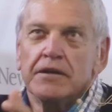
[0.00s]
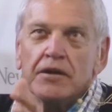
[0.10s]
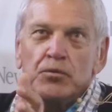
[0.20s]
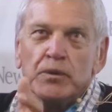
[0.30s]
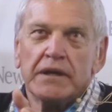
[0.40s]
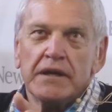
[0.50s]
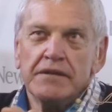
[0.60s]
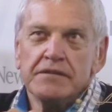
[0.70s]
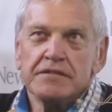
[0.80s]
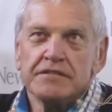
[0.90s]
and on
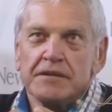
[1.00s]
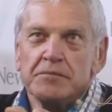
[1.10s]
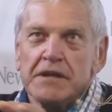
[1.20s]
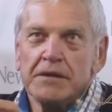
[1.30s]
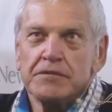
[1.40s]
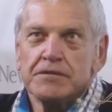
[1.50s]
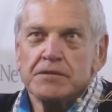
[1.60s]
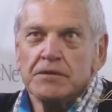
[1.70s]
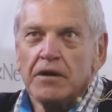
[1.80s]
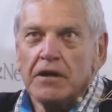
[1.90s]
weekends and sometimes
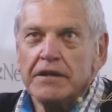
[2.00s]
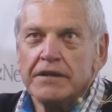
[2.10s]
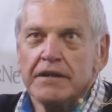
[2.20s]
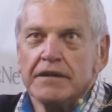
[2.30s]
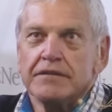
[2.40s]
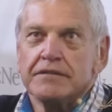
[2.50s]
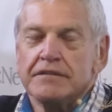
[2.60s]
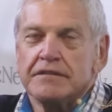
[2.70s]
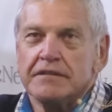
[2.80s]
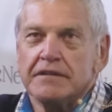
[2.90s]
school
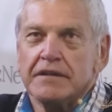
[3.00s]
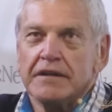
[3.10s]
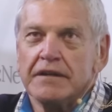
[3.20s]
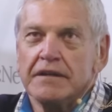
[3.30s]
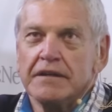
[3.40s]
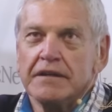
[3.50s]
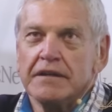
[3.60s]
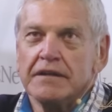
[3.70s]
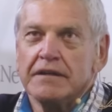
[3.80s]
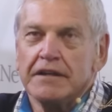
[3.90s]
holidays, I
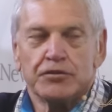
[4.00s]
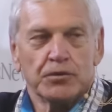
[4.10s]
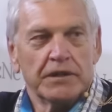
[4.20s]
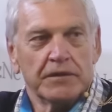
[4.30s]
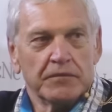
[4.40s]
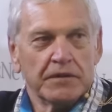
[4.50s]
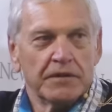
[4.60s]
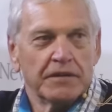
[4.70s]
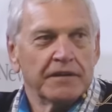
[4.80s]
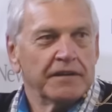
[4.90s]
uh, I joined him
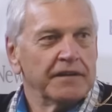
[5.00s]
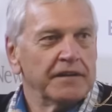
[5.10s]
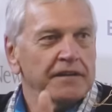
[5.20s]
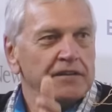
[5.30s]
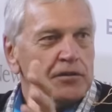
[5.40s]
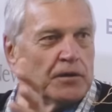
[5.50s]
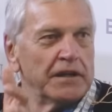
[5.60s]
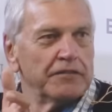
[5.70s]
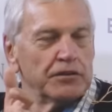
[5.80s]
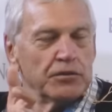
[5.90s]
to go
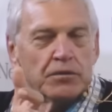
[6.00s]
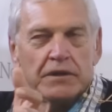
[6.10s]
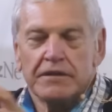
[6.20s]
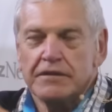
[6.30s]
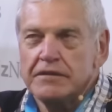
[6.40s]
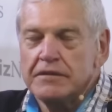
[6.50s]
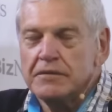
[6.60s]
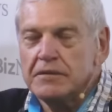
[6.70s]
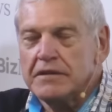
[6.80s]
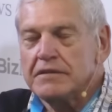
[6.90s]
and have a look what he,
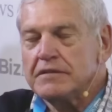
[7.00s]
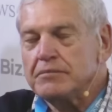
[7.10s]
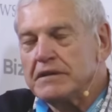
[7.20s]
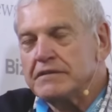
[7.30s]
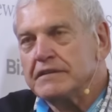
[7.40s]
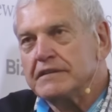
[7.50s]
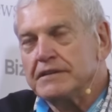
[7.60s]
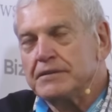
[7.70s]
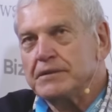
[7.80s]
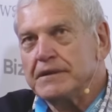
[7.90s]
he's
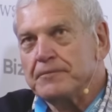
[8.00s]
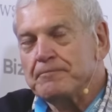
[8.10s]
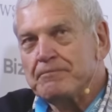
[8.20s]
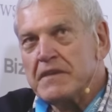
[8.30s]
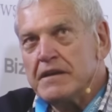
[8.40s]
basically doing.